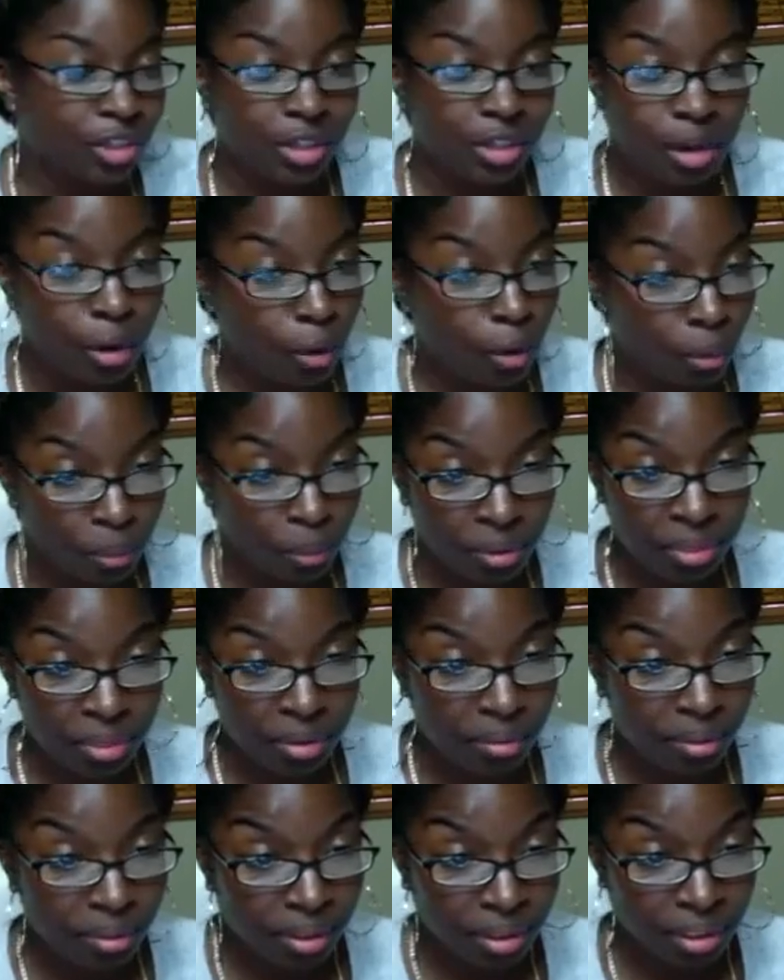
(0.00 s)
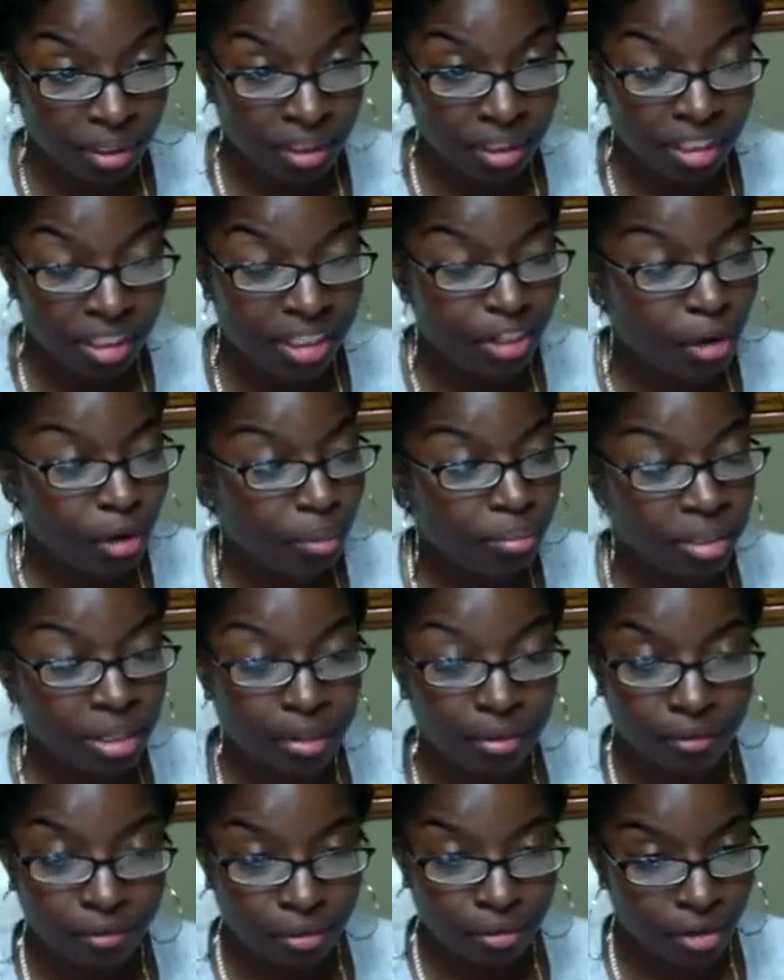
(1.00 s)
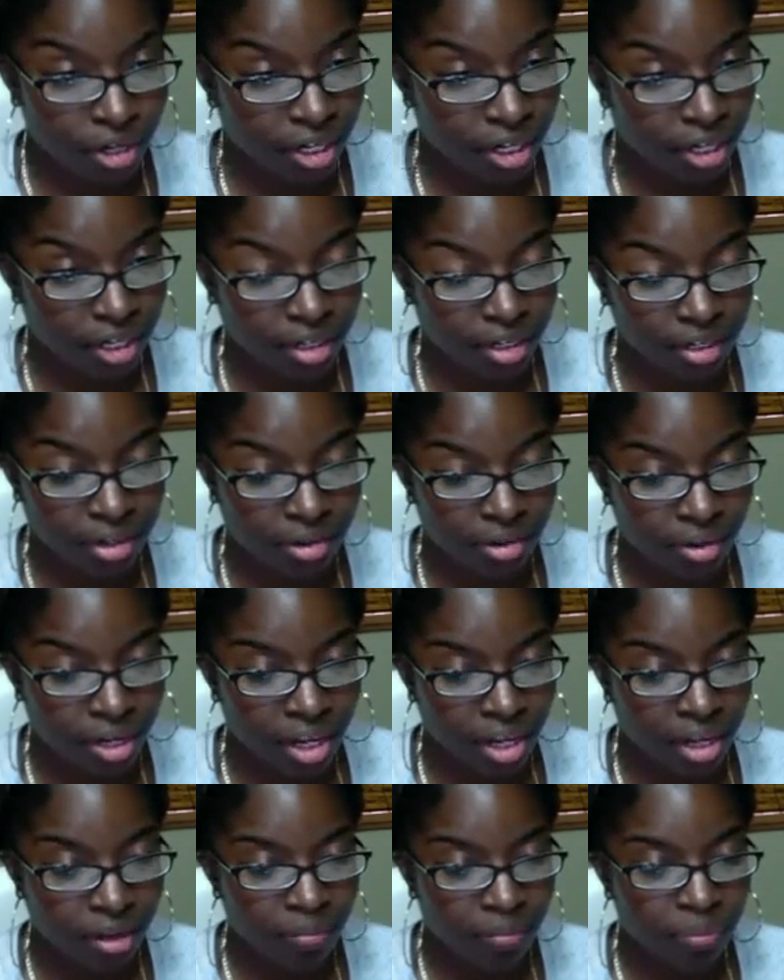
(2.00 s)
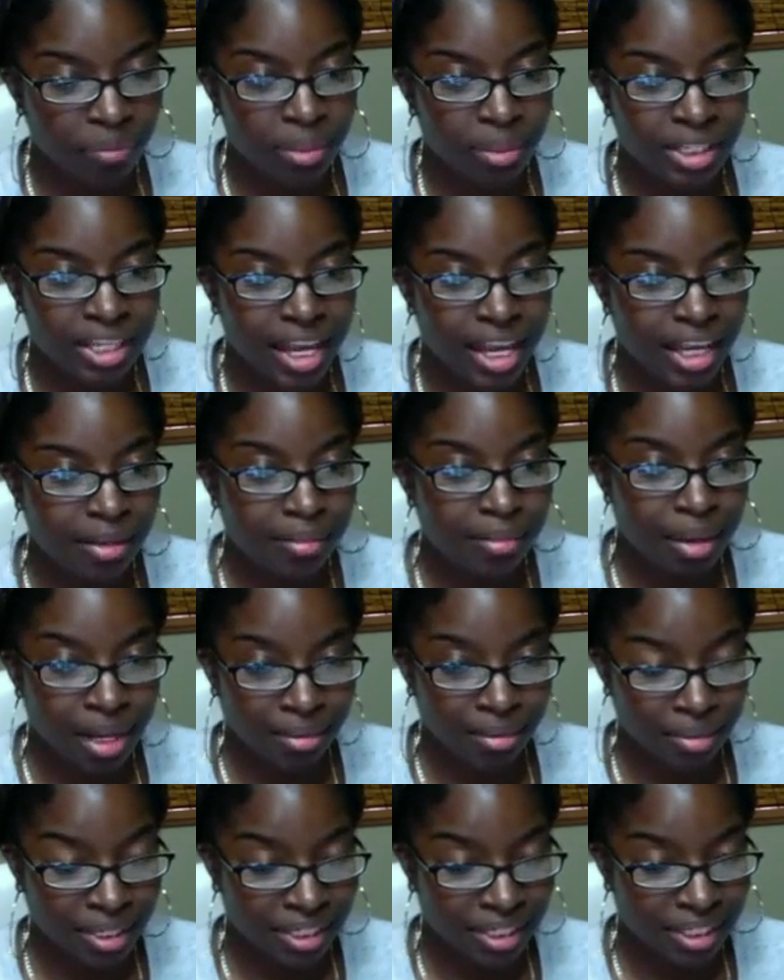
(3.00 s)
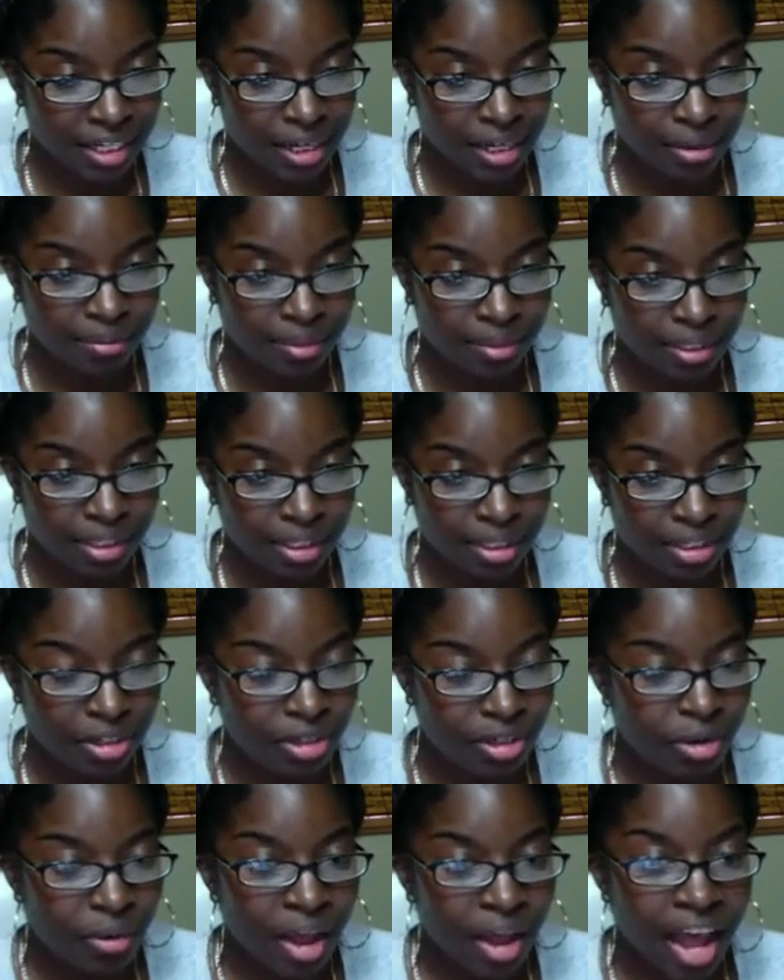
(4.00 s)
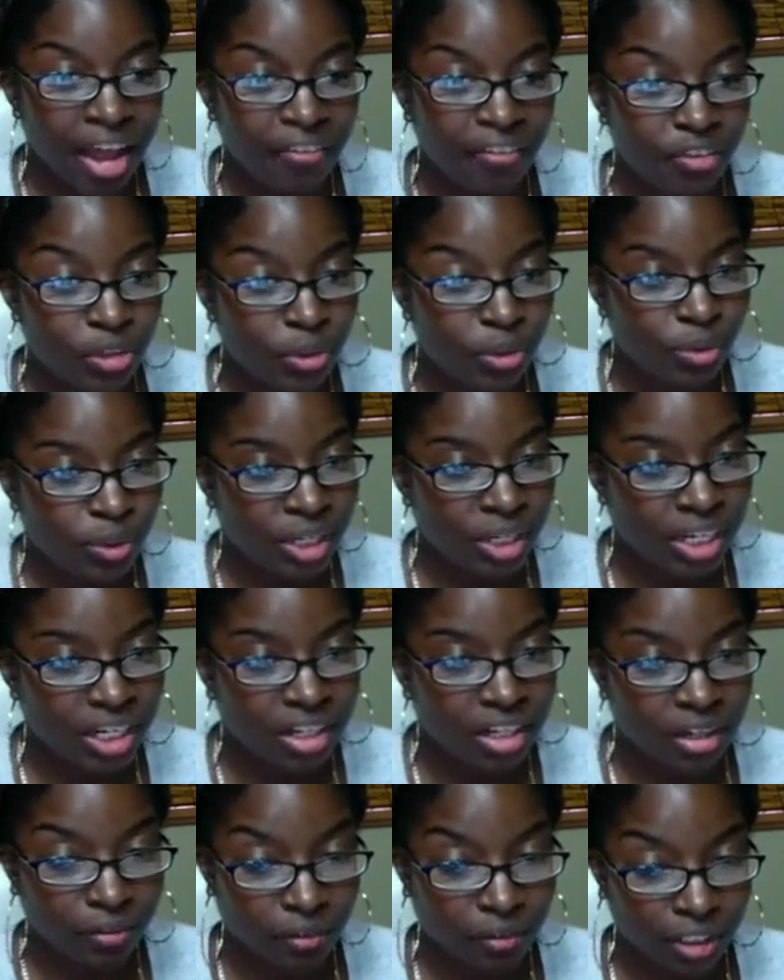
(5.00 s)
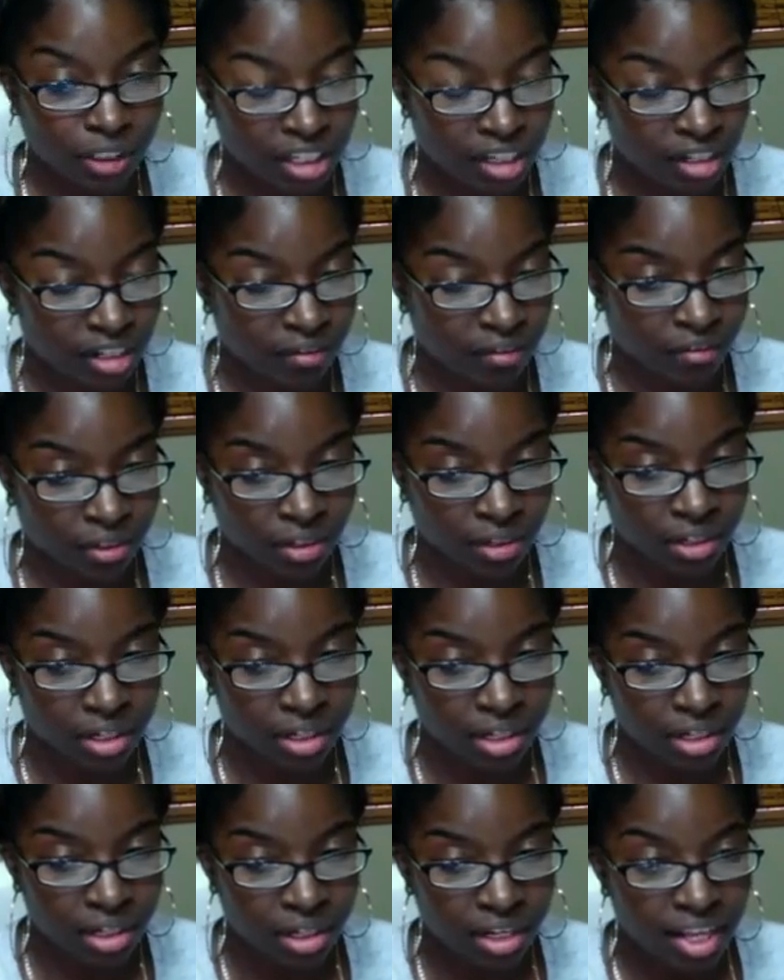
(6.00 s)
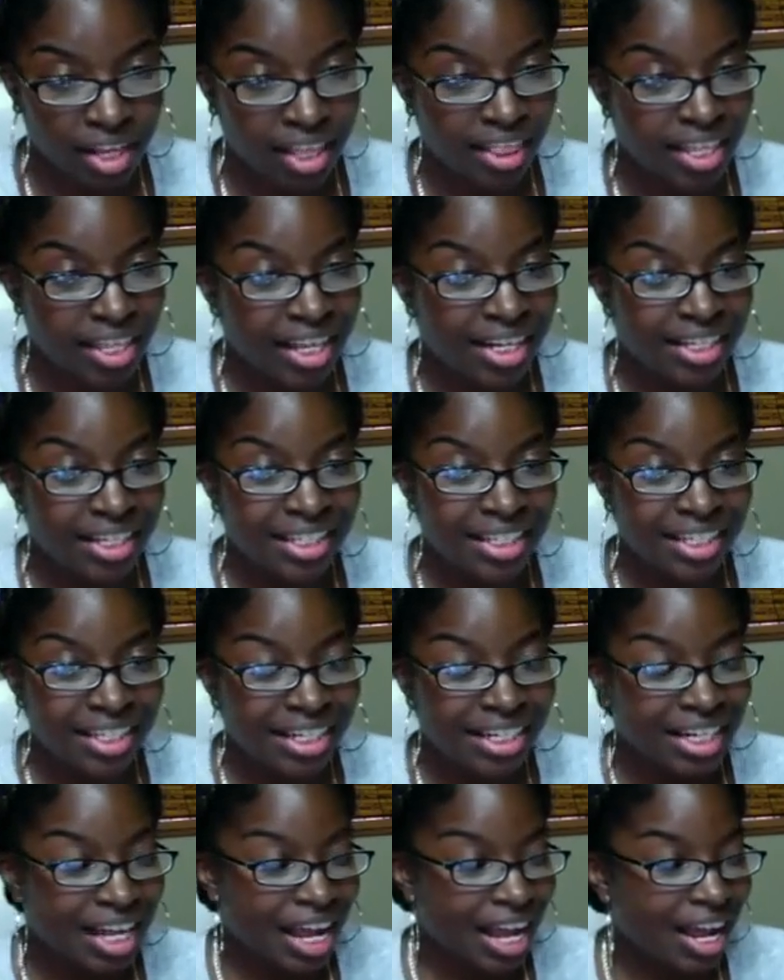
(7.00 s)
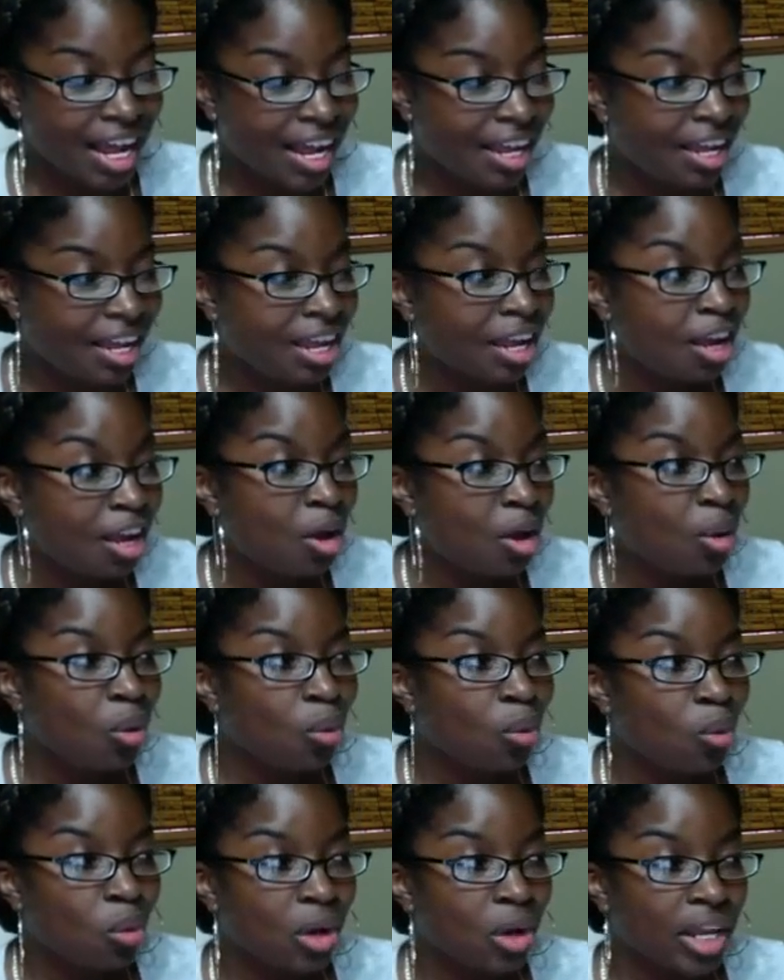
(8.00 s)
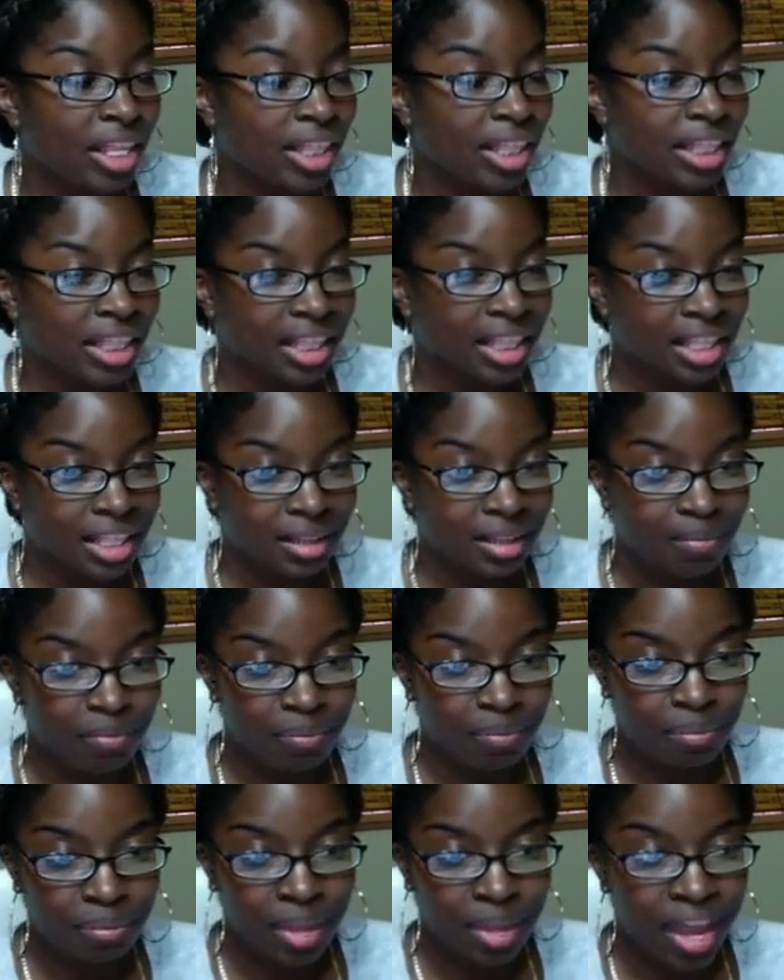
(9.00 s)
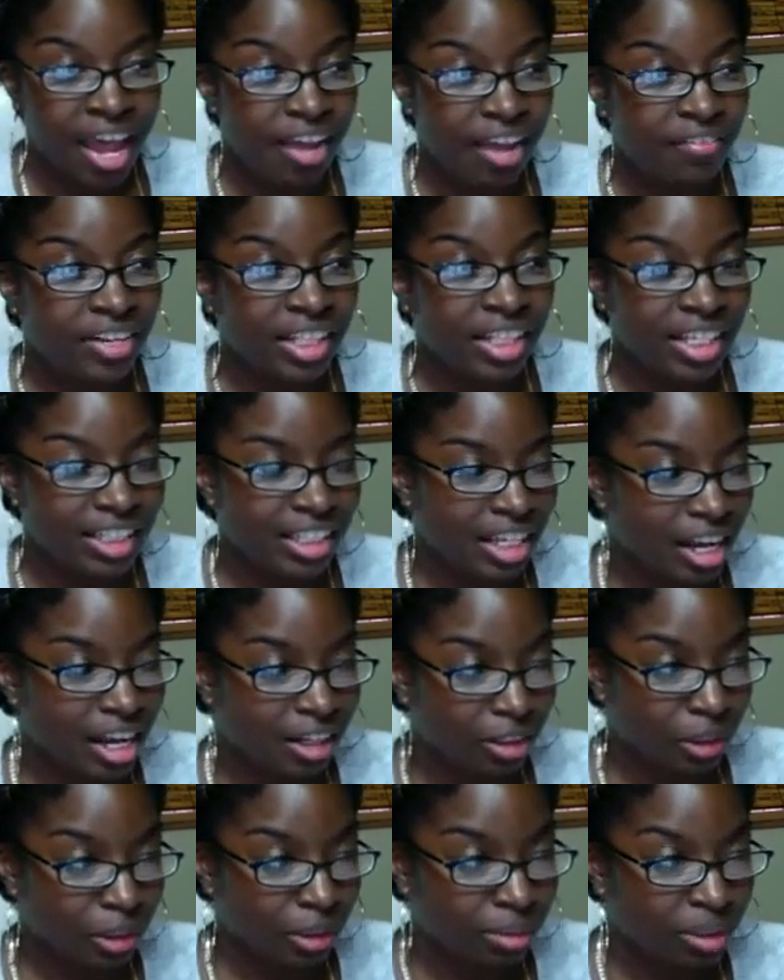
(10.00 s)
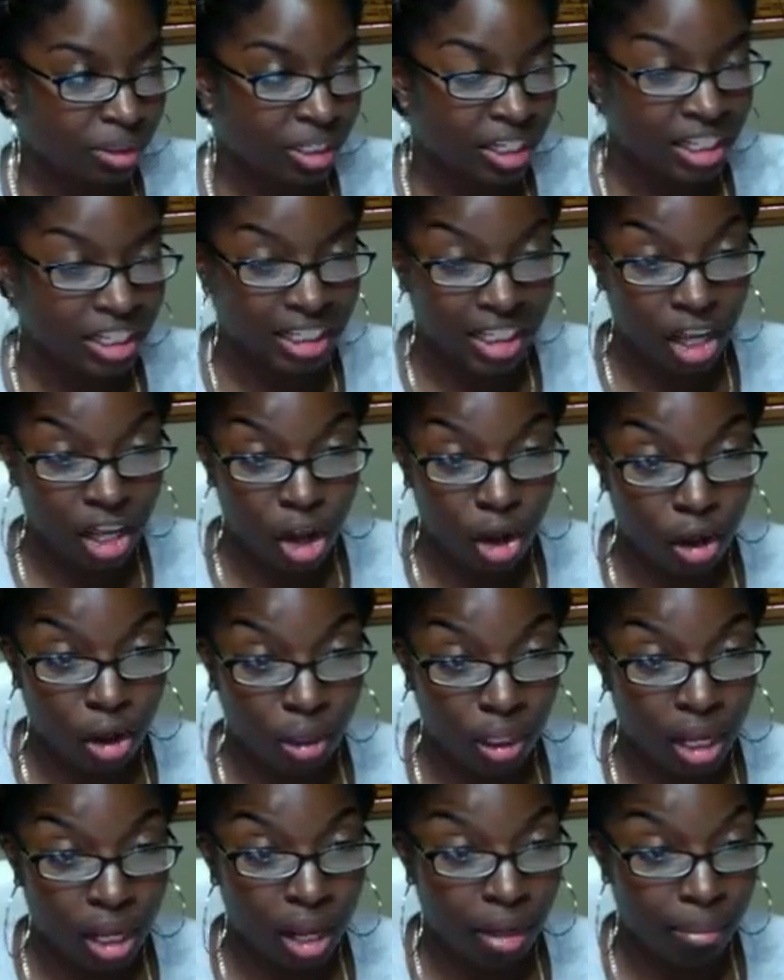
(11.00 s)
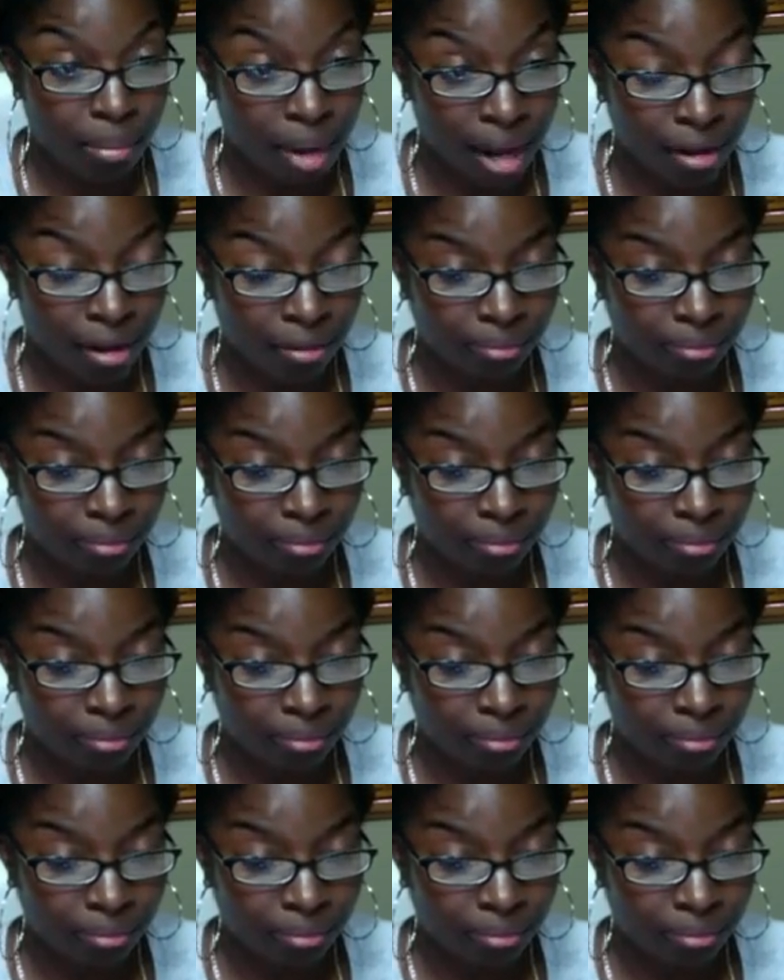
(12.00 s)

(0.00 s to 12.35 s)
open the book. Don't be afraid, okay? Take baby steps. You don't have to read it cover to cover. That is not what having the Saunders book is all about.